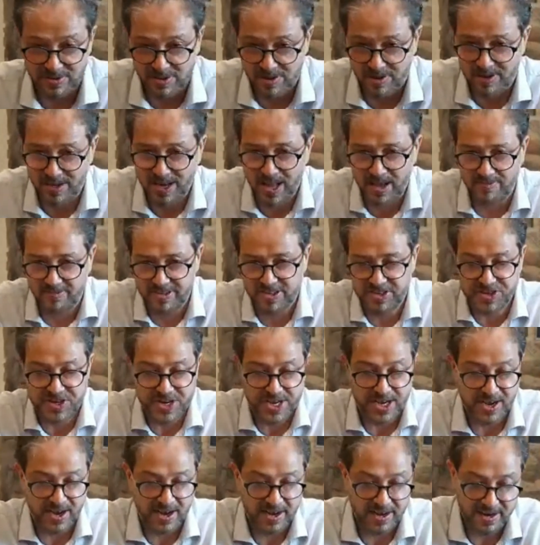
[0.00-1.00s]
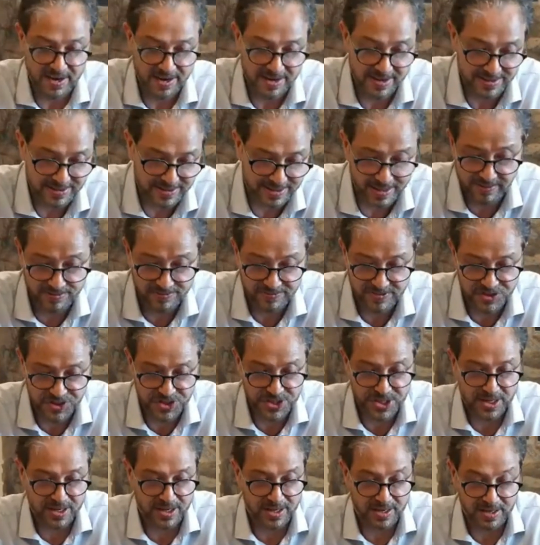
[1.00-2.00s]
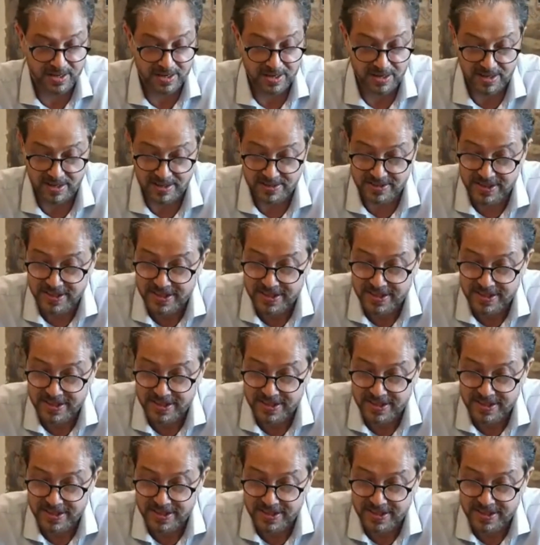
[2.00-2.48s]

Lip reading: to love jihad, love jihad.